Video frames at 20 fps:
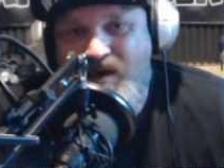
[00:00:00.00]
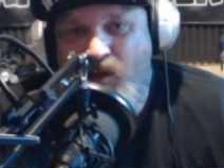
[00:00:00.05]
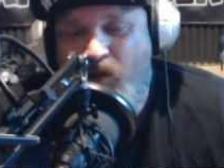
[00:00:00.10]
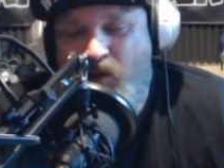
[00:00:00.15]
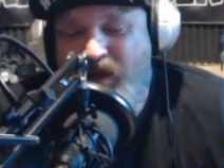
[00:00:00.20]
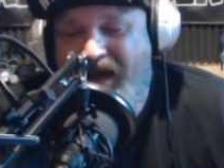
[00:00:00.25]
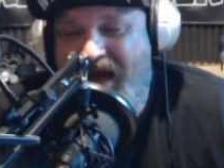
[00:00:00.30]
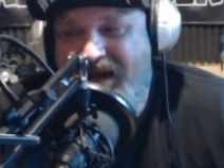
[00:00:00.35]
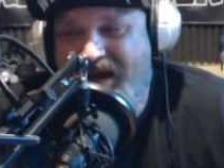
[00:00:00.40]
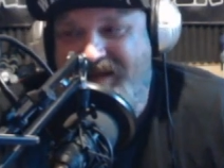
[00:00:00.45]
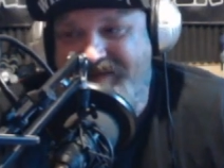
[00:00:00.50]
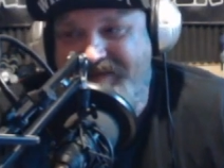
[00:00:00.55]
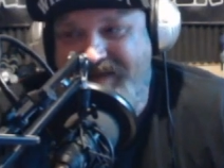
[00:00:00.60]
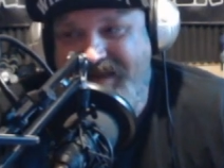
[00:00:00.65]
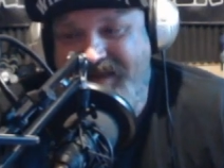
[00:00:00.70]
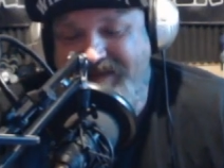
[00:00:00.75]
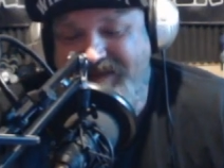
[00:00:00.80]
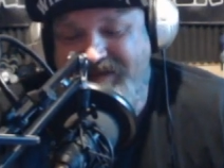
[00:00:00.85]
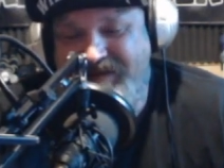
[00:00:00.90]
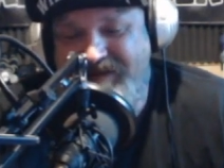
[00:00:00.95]
We got to
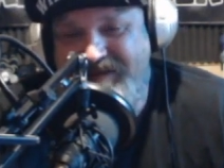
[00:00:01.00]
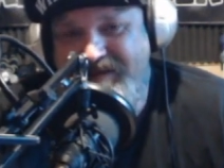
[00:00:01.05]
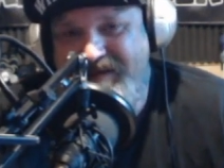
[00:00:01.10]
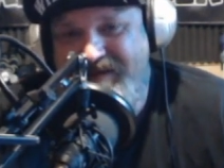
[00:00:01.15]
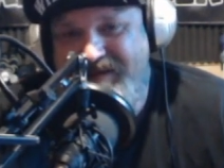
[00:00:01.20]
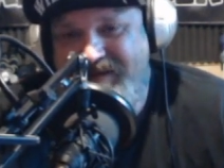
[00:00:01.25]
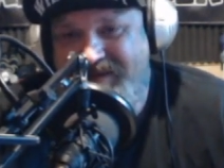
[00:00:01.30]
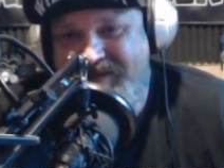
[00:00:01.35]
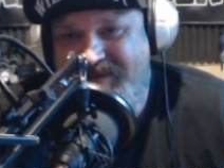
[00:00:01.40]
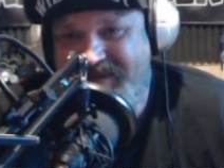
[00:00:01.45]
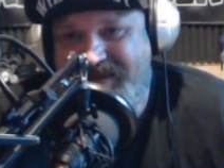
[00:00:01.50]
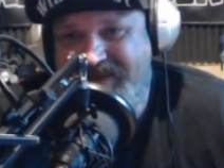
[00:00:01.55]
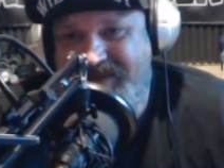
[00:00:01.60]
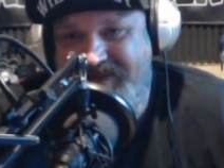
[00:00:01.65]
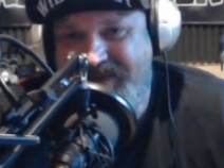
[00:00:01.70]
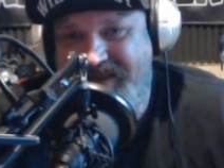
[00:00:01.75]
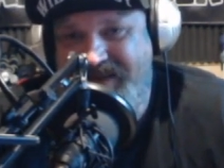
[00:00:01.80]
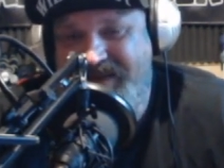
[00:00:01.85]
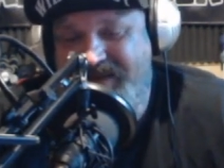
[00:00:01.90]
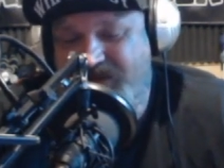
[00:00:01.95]
teach
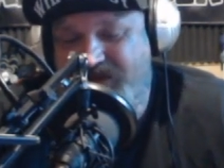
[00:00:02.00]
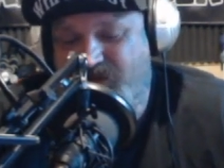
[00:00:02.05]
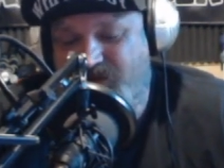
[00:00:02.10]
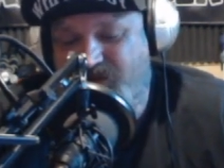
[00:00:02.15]
these kids